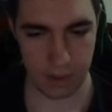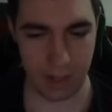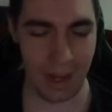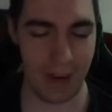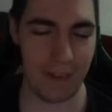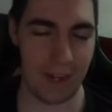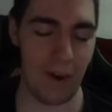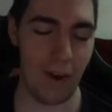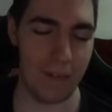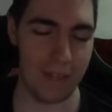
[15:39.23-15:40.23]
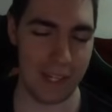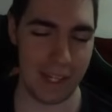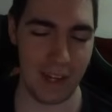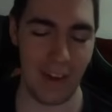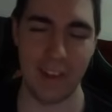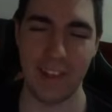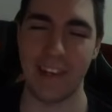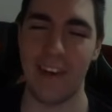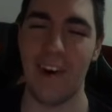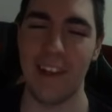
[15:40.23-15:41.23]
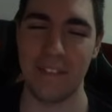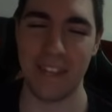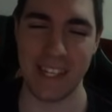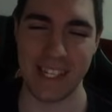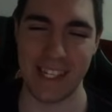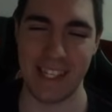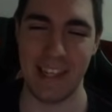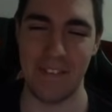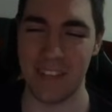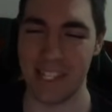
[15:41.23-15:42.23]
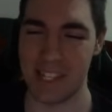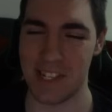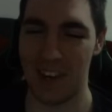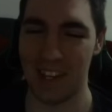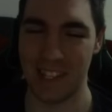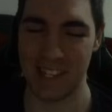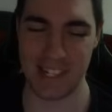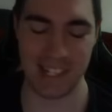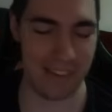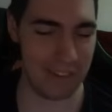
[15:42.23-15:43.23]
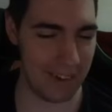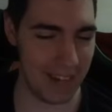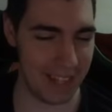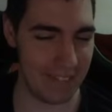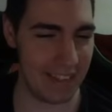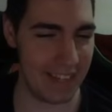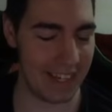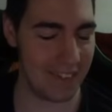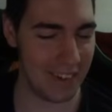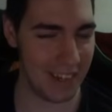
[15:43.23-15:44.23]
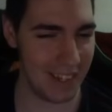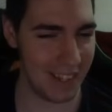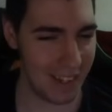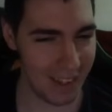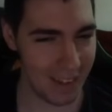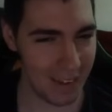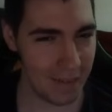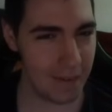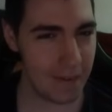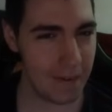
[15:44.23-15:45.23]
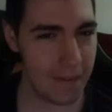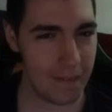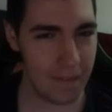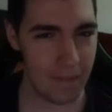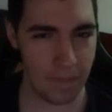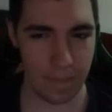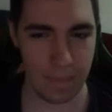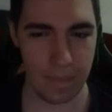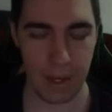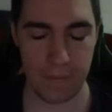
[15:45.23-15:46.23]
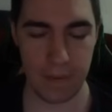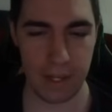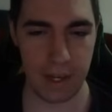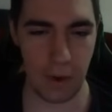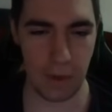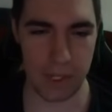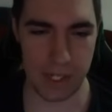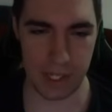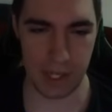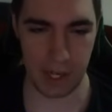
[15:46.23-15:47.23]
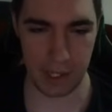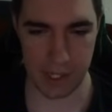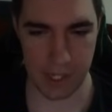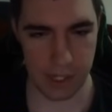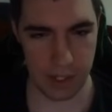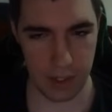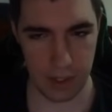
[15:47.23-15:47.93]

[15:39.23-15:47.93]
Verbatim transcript: Damn, like, all of the- uh, look, all of this, and he plays Shauna the She-Devil randomly? Like, come on. Mm, I think I always Annihilus.